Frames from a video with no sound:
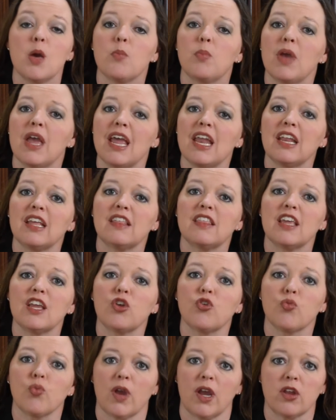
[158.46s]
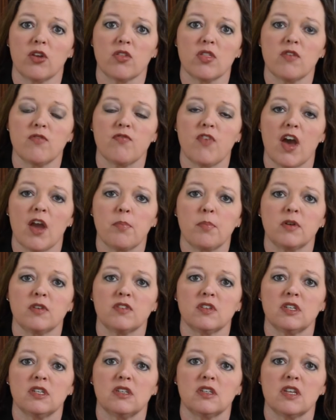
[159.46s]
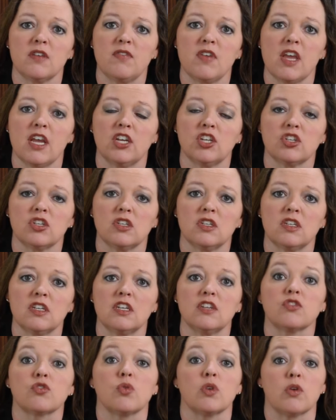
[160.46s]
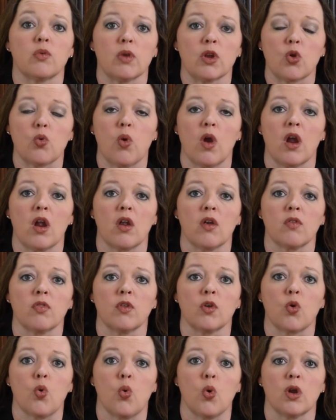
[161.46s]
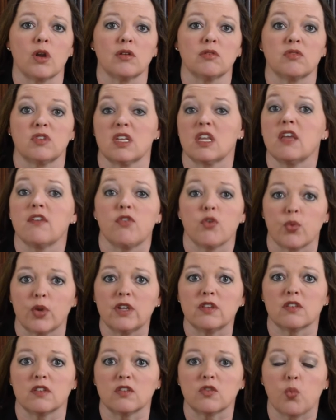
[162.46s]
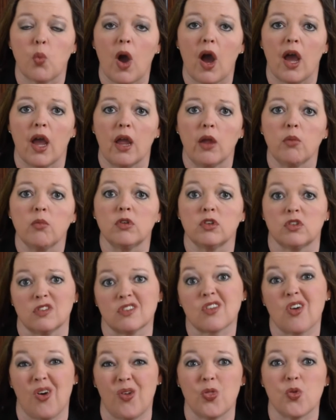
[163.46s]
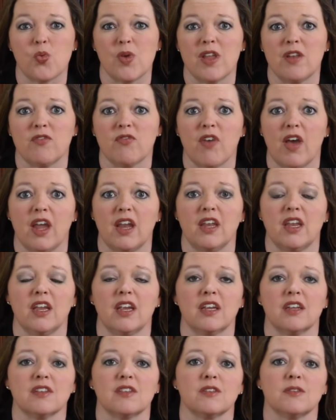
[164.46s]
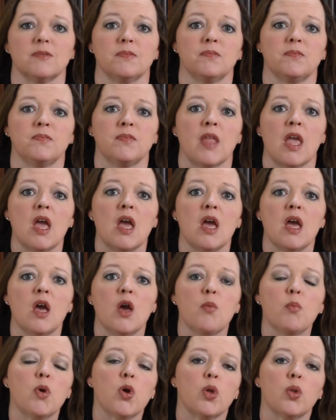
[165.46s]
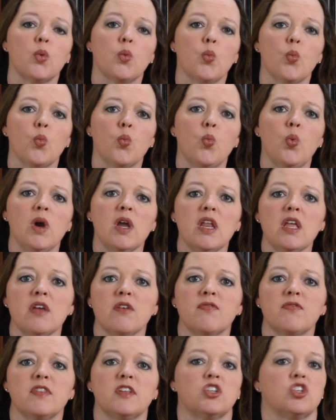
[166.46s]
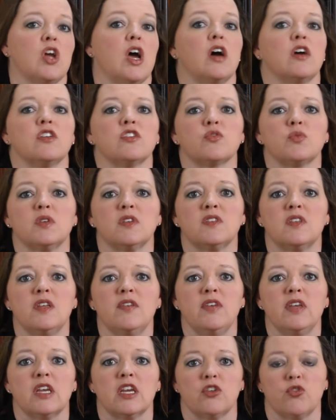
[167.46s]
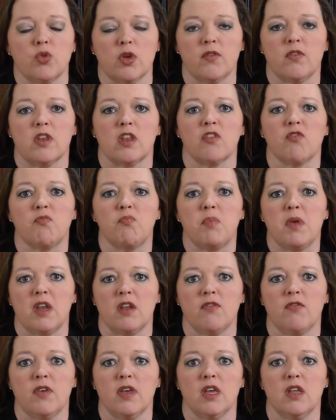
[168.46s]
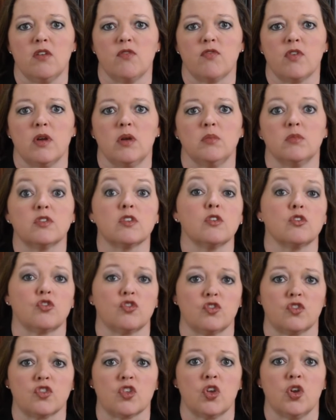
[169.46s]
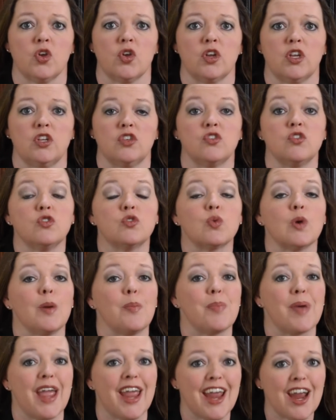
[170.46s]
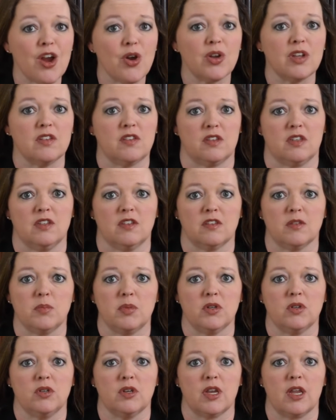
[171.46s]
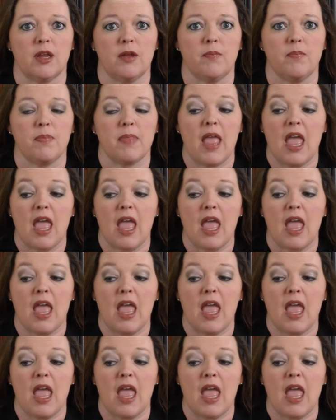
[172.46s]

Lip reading: but anything greater than 5% deviation is going to require the court to give the reasons why, which is called the written findings. But what if the child is receiving a derivative benefit from Social Security due to a parent's disability?